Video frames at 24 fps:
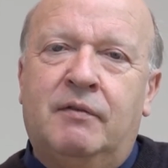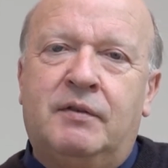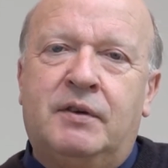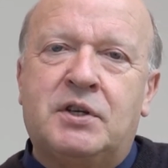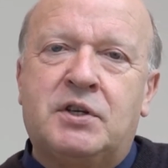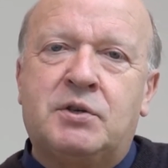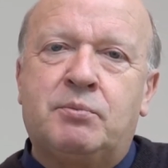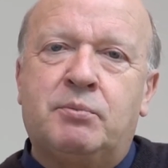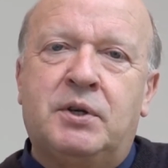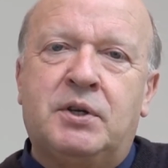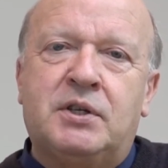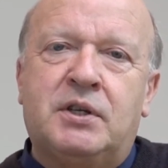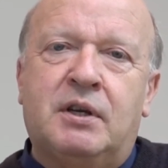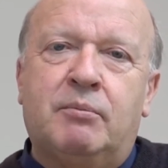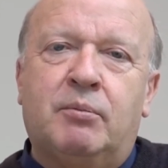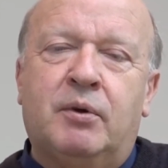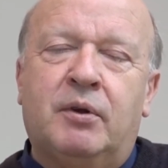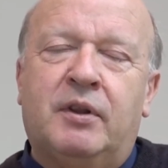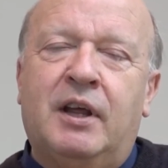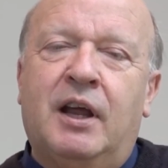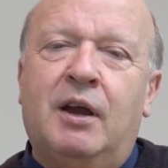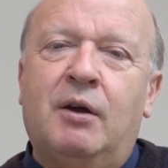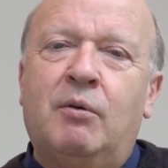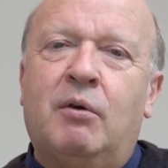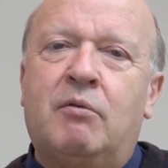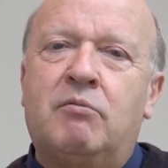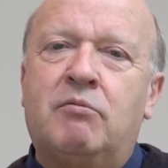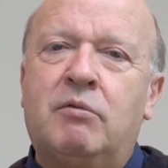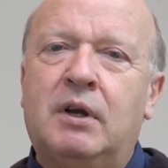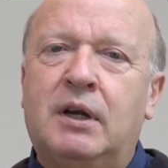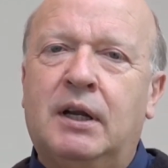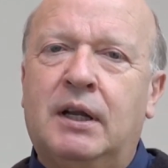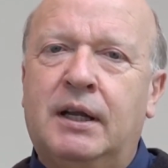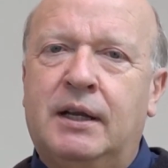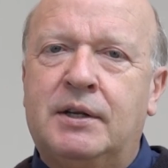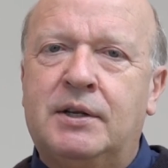of dismissed it, but they were
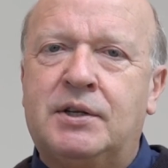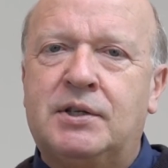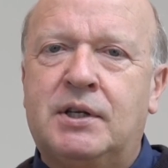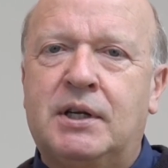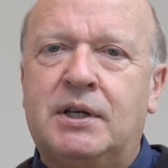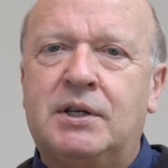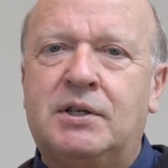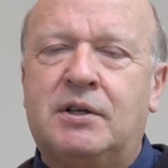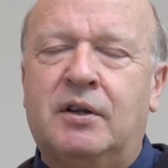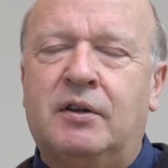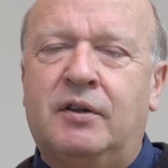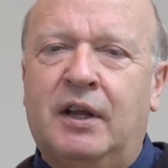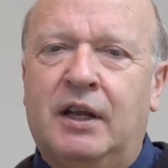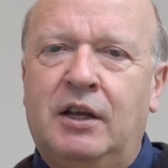really insistent.